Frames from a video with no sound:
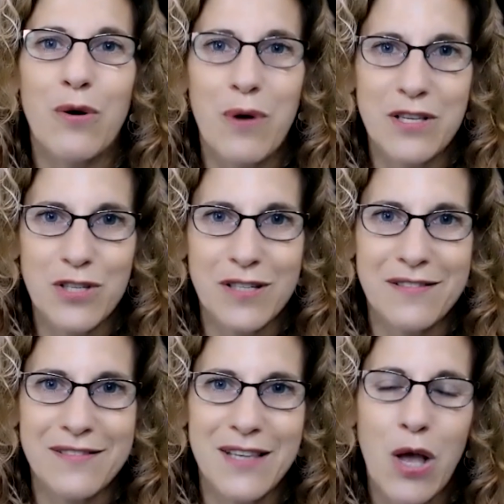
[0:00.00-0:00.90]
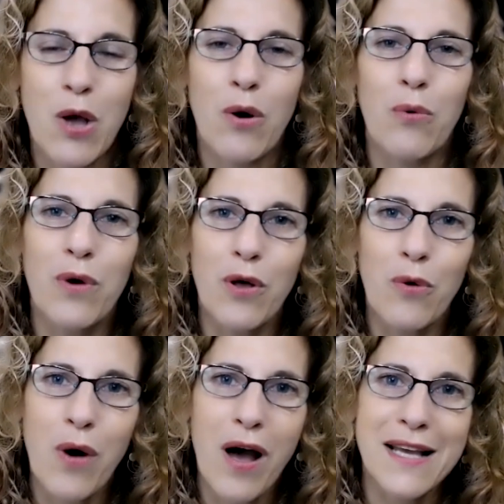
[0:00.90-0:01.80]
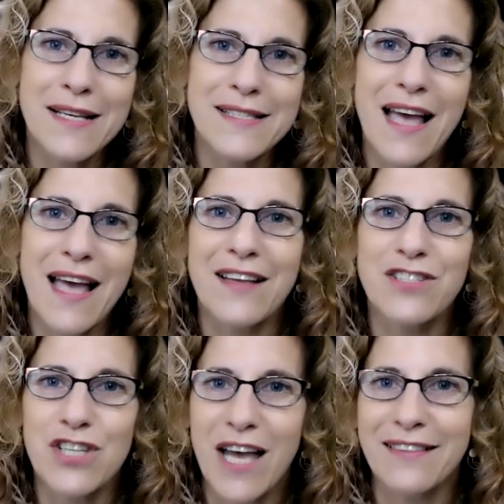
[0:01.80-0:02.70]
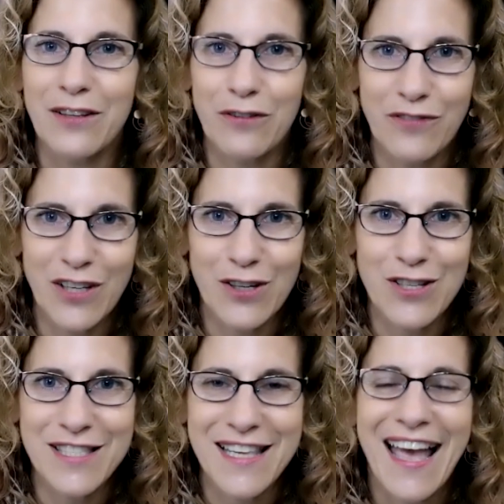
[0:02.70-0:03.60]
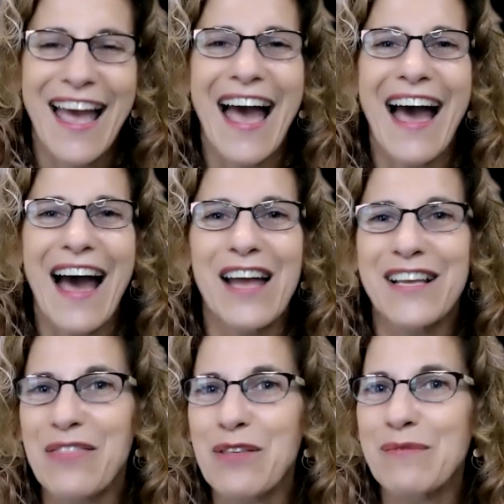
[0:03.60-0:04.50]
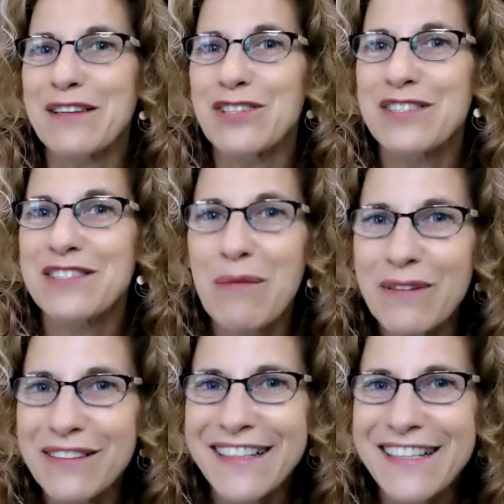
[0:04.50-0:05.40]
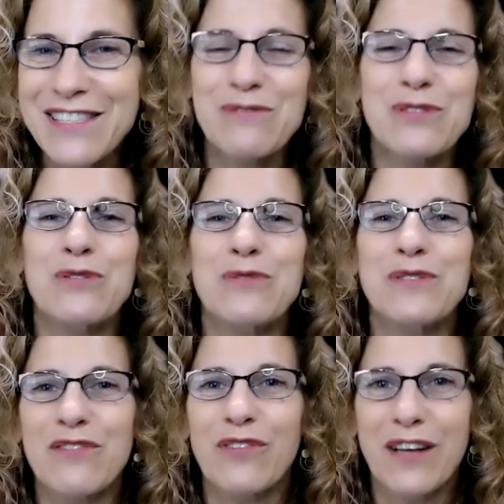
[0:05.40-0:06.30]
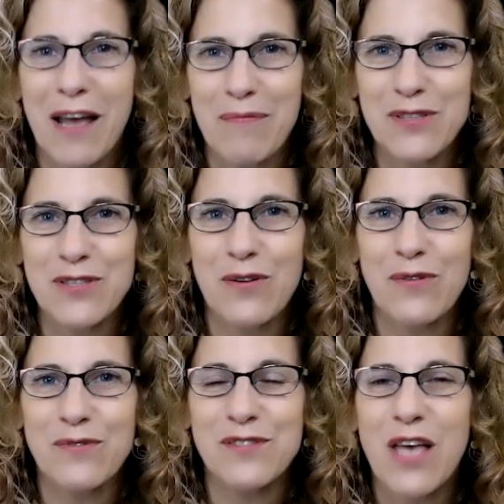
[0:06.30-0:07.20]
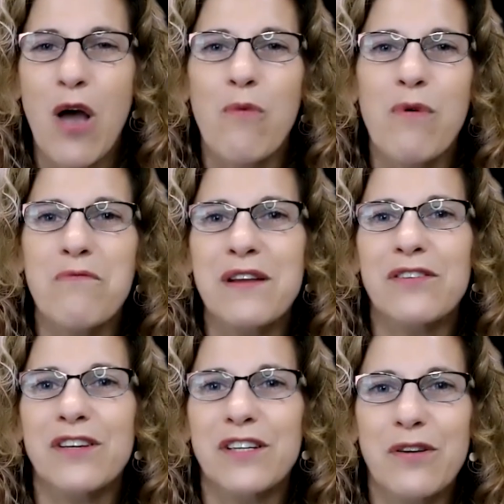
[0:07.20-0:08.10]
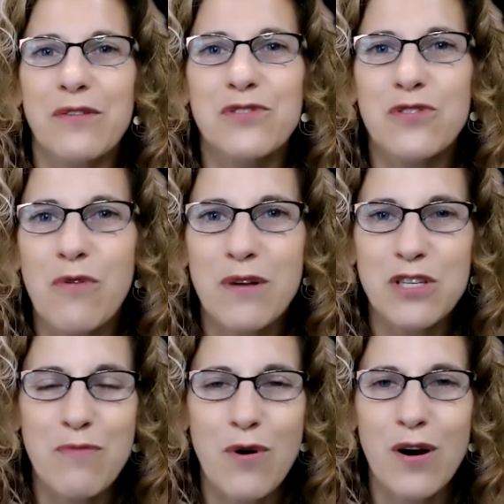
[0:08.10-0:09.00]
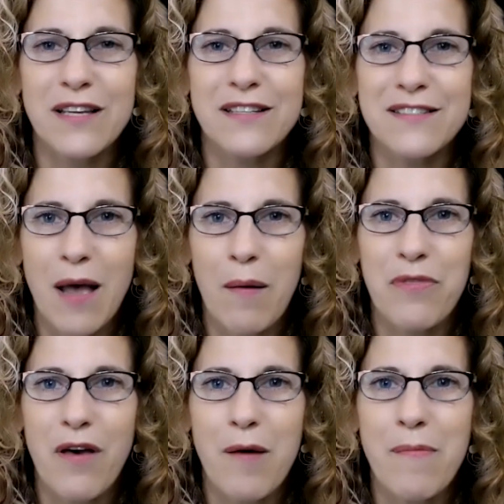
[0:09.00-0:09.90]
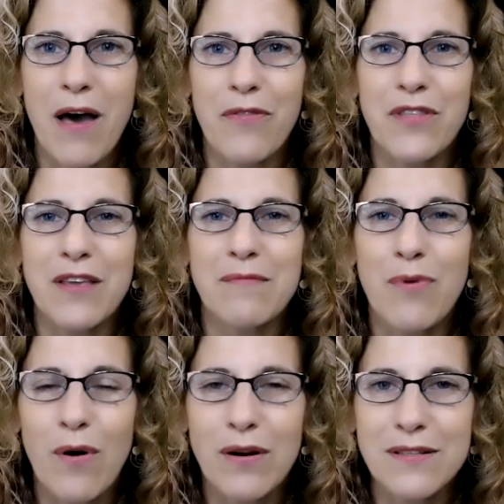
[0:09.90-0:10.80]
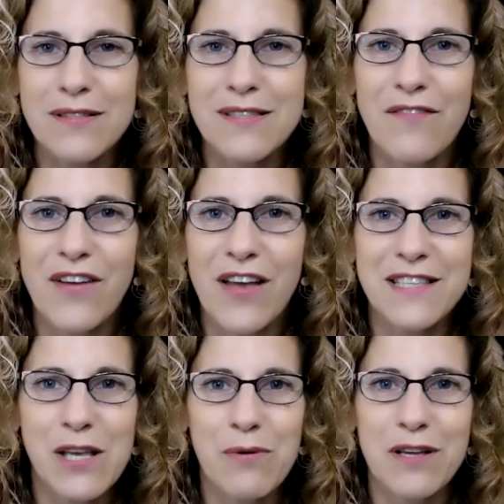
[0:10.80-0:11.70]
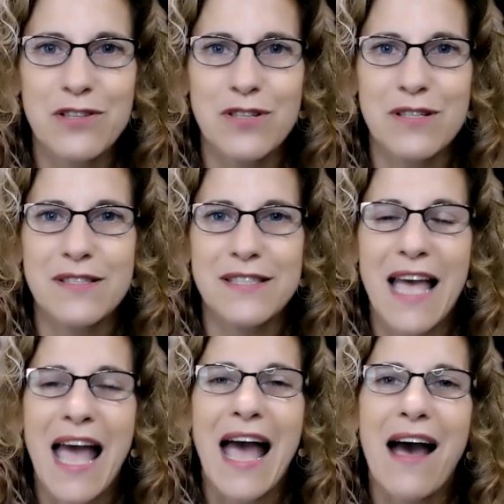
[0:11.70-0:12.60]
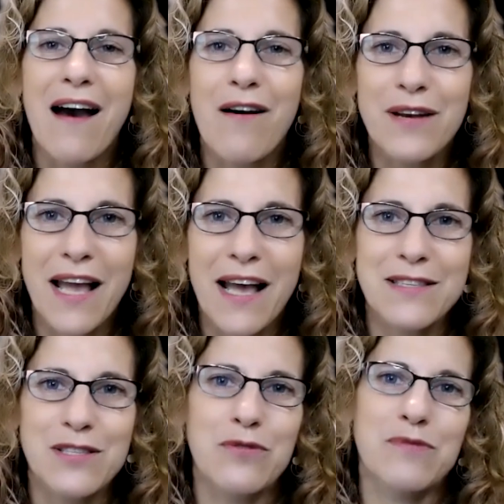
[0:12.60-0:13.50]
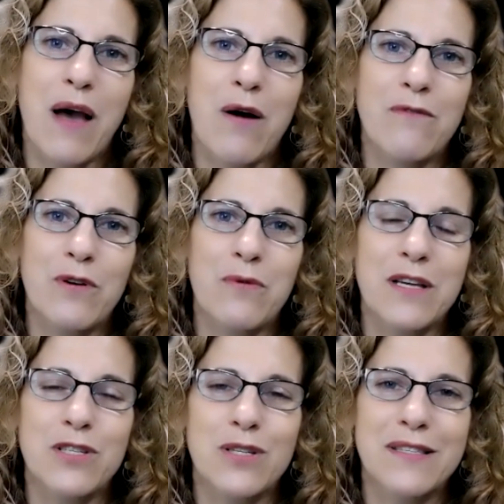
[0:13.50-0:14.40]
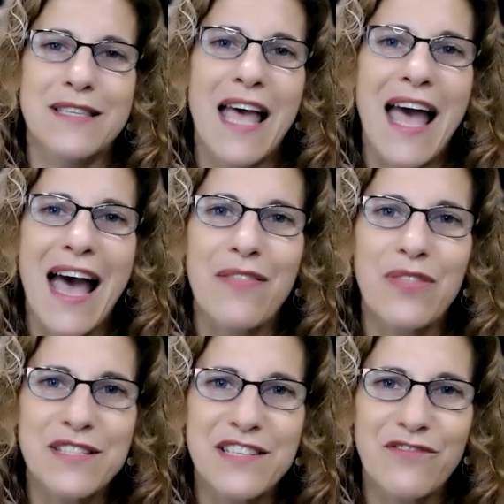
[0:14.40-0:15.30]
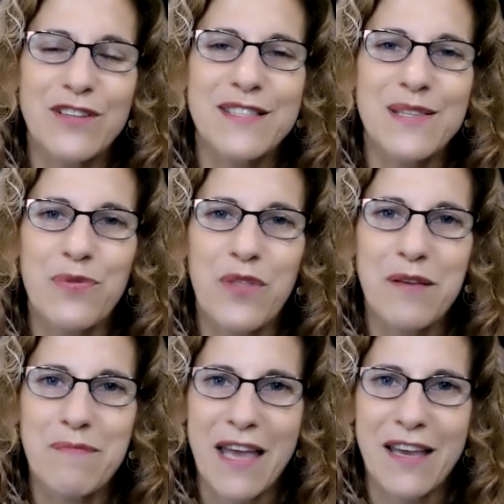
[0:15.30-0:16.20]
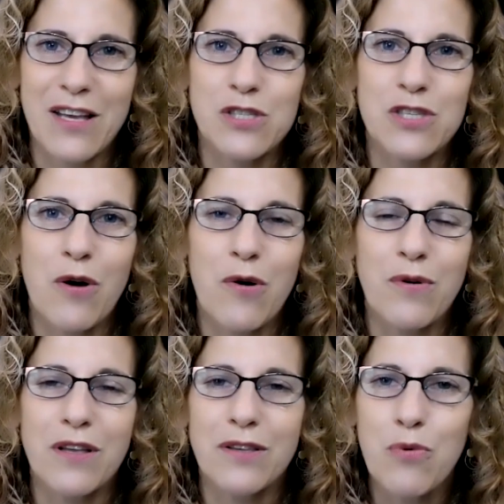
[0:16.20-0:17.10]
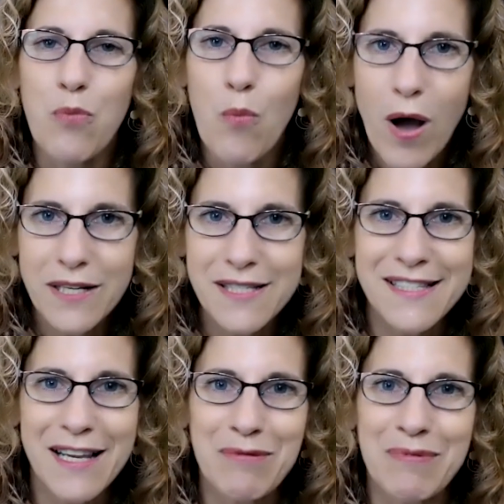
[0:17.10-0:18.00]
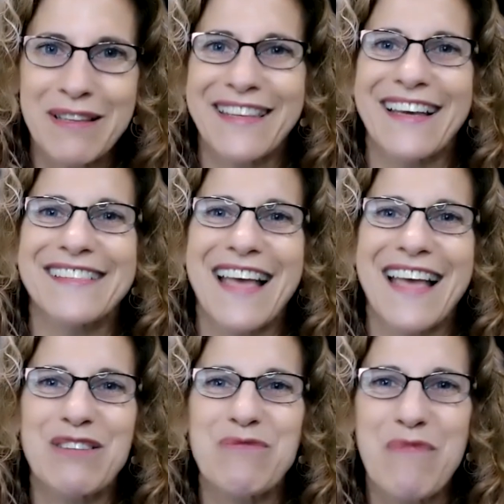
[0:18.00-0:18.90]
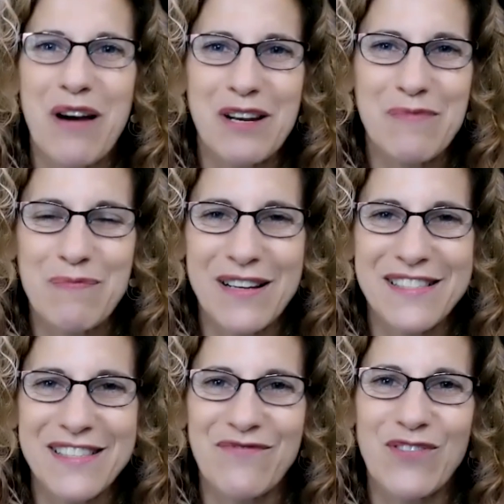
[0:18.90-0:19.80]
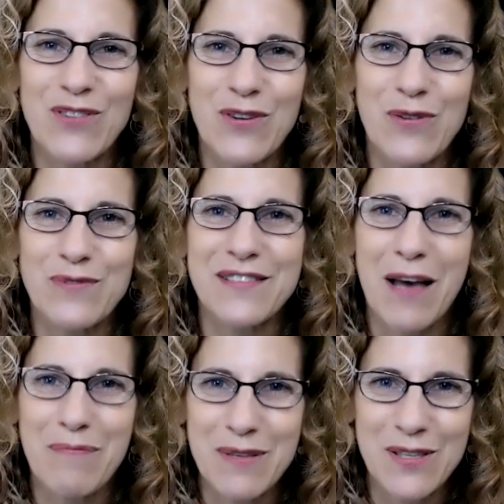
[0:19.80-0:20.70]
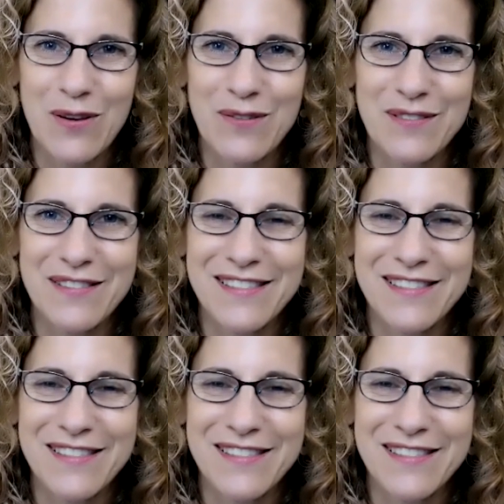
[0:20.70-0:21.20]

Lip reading: Questions, Will Wise and Chad Littlefield. I get them each separately, so 2 different episodes where we are going to go so much more in depth about the importance of asking questions, how to ask those powerful questions, and the difference they make. So you want to stay with us, and you want to be present for those episodes.